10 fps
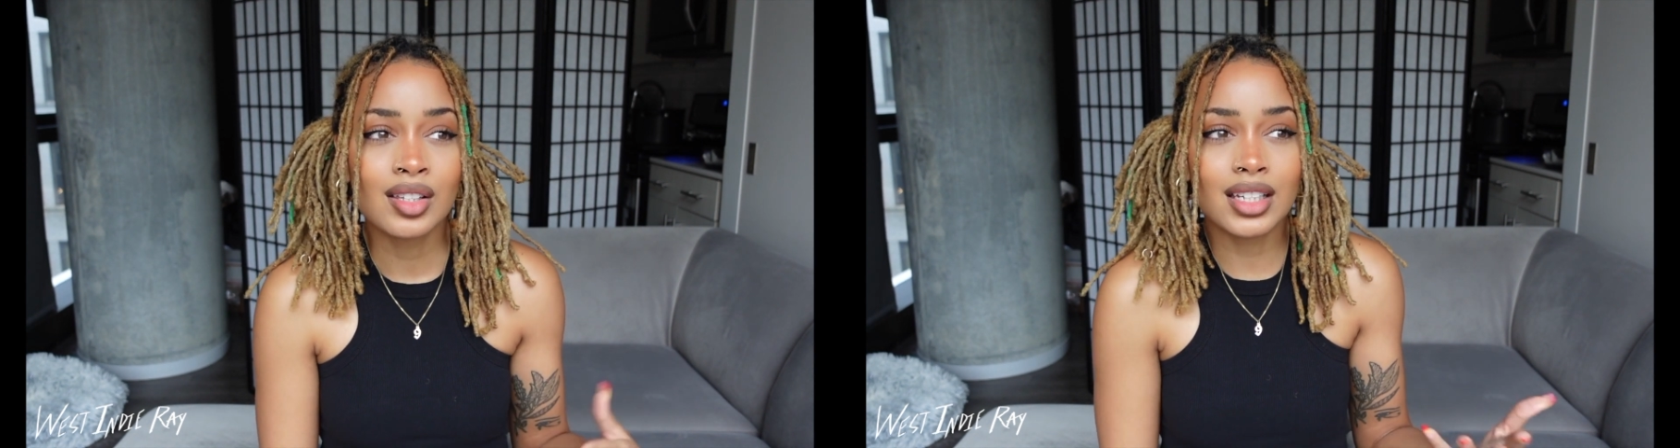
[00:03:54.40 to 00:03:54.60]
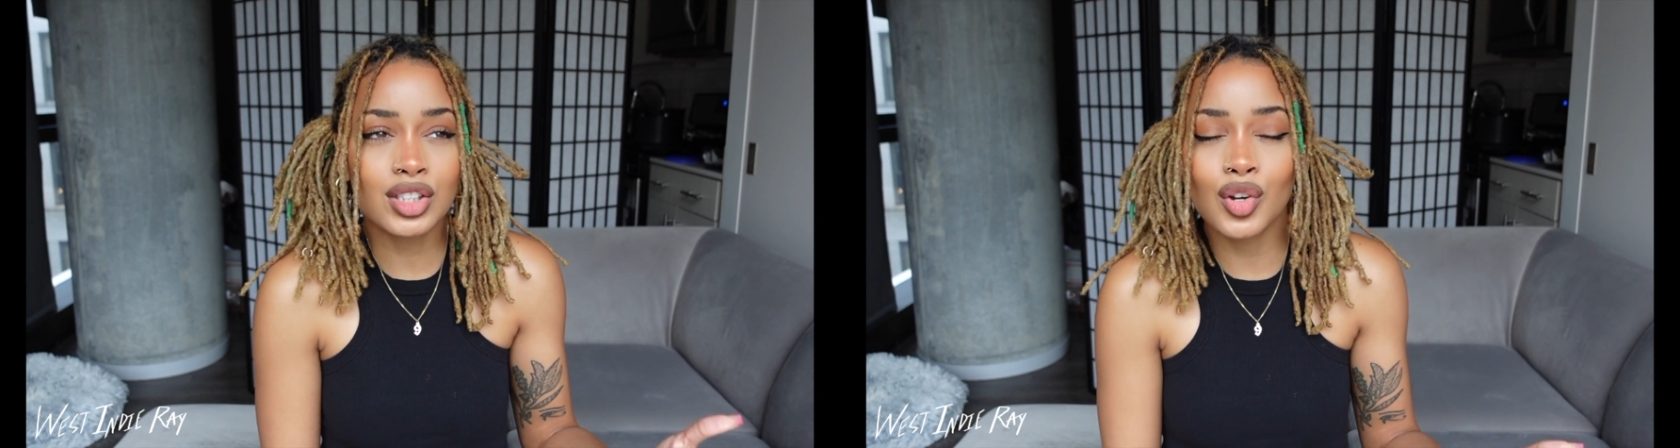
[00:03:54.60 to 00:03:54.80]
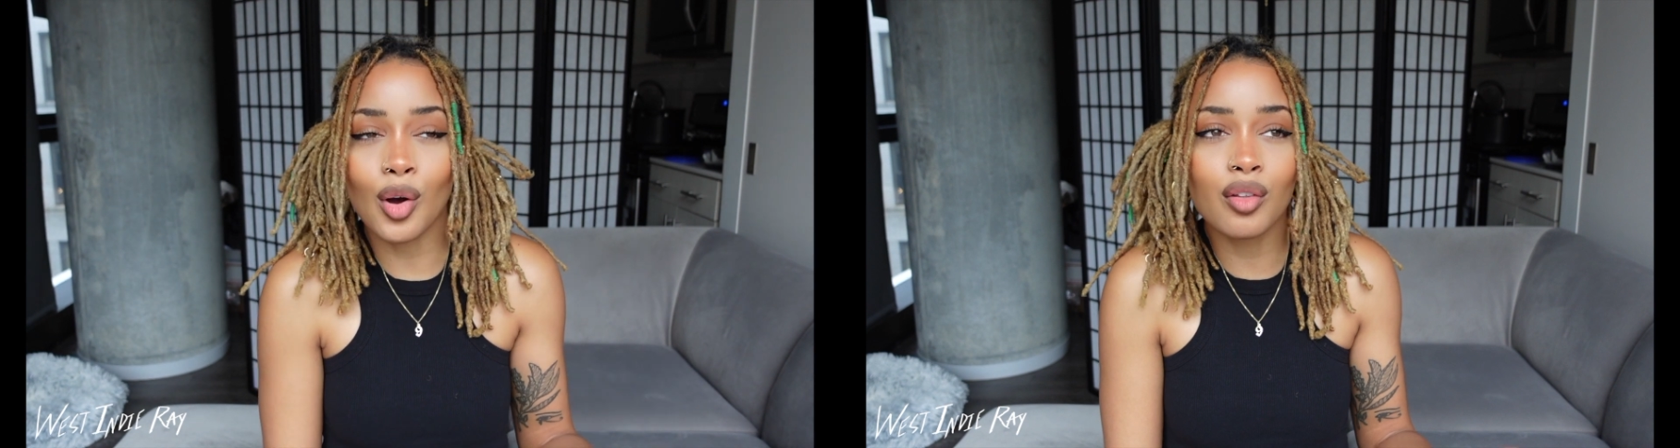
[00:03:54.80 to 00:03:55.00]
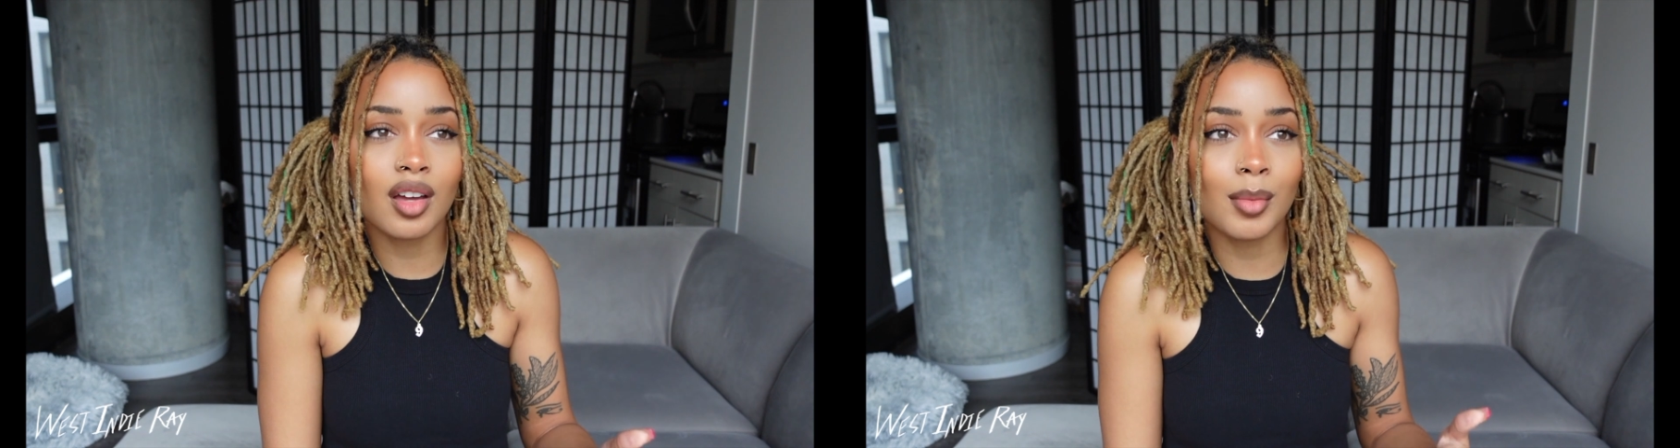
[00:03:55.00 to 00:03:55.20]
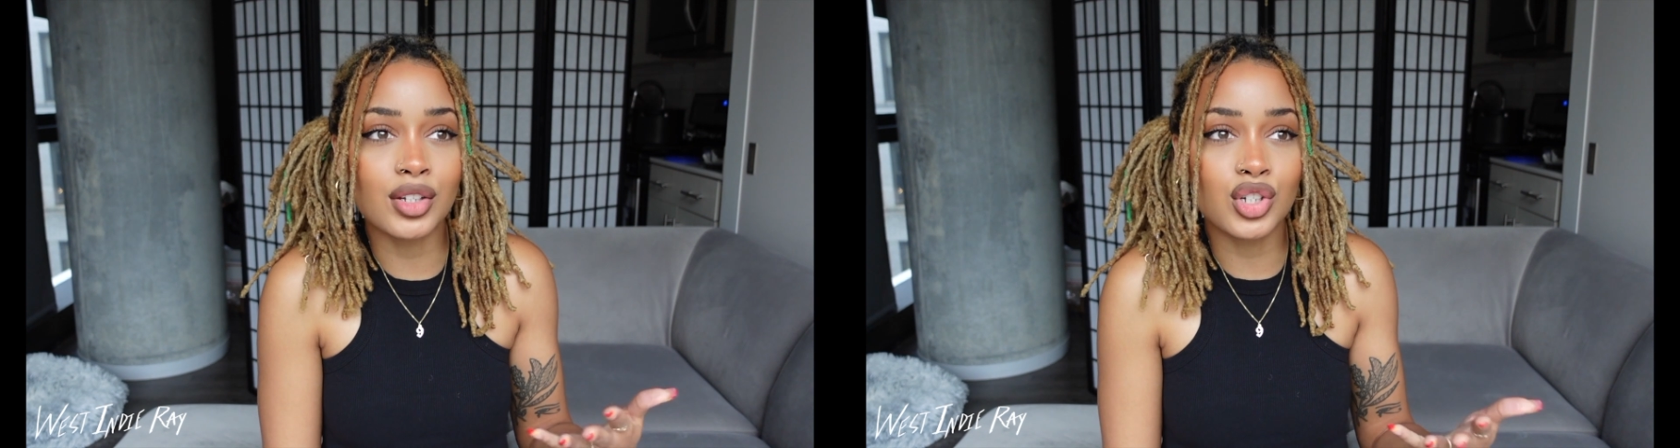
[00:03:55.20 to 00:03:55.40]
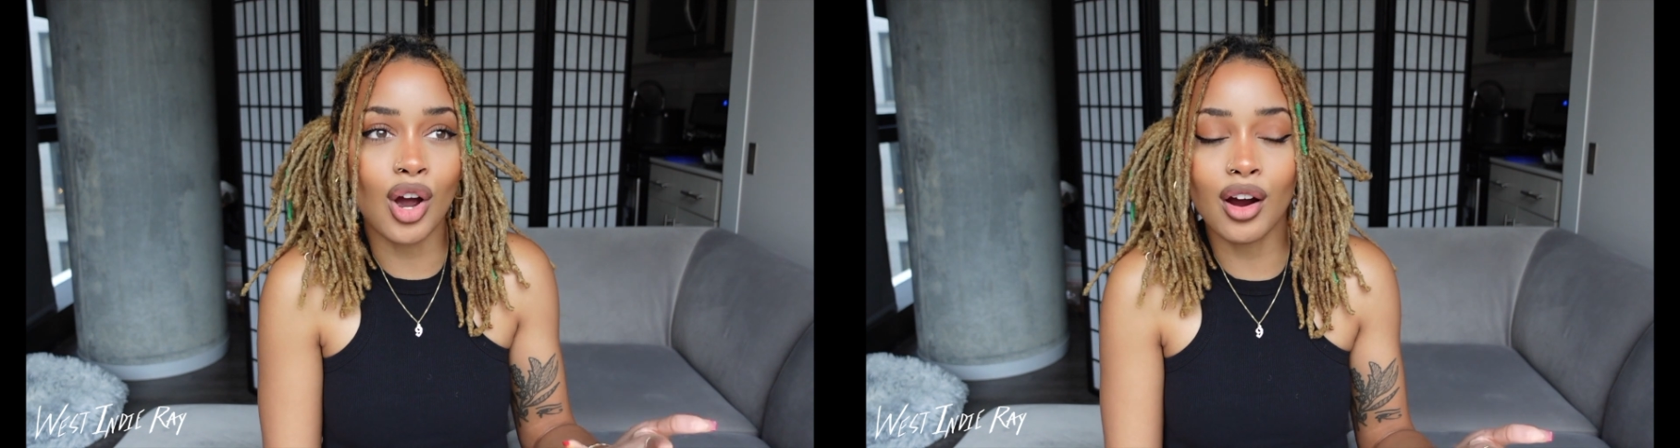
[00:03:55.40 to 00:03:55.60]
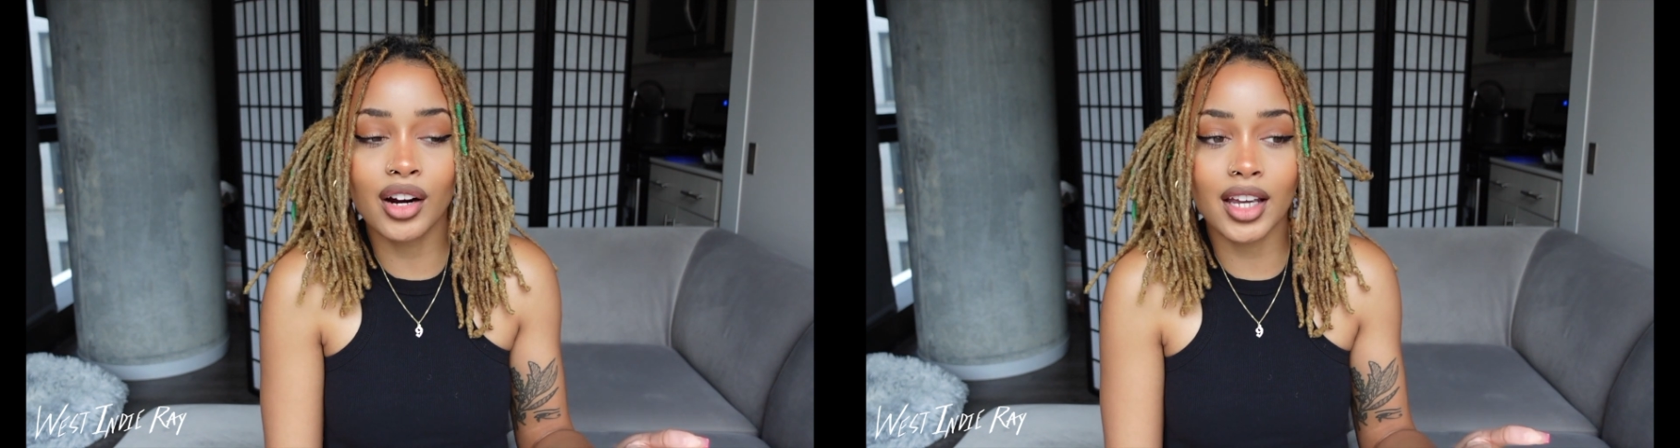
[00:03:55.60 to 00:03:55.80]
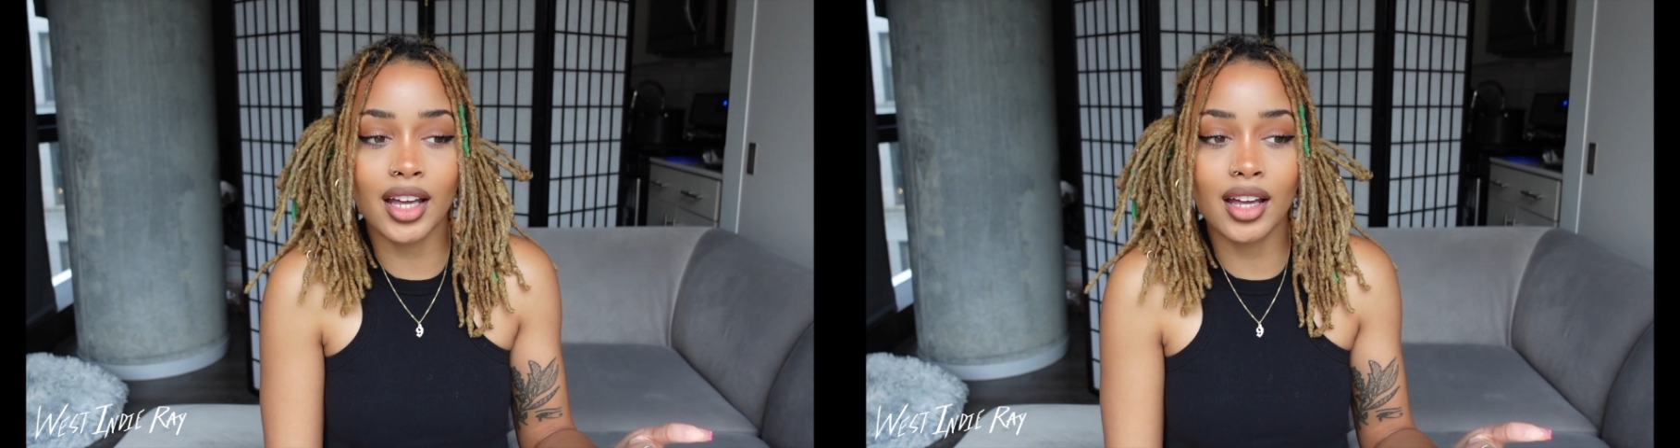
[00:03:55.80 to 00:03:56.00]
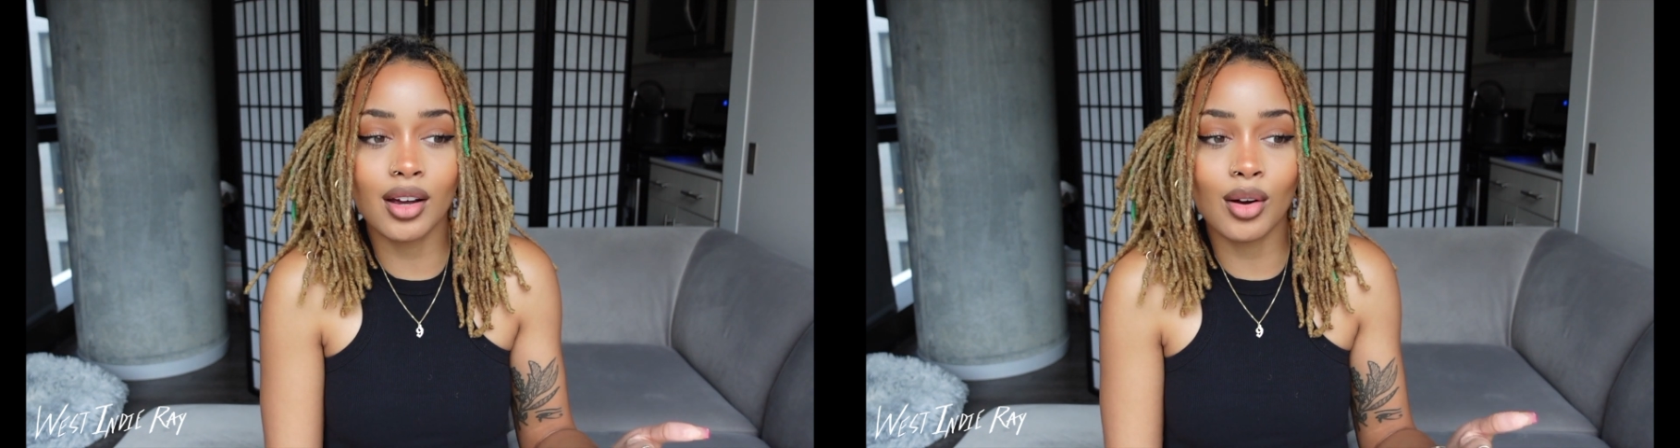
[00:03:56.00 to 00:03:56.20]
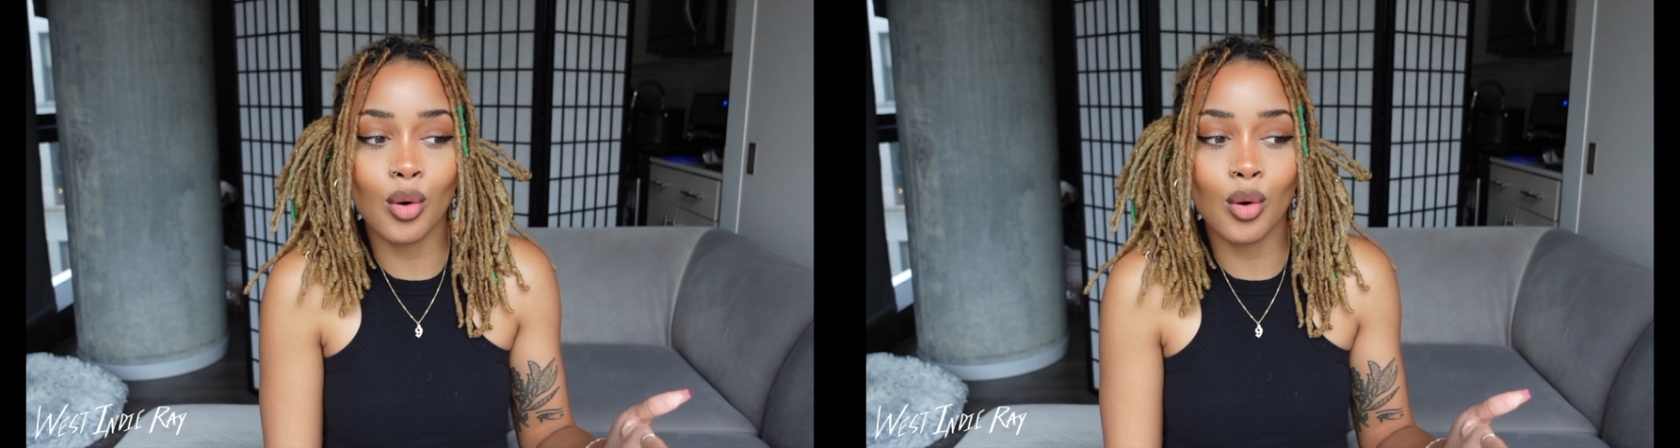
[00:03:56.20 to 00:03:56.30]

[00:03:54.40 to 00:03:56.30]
get to know them and target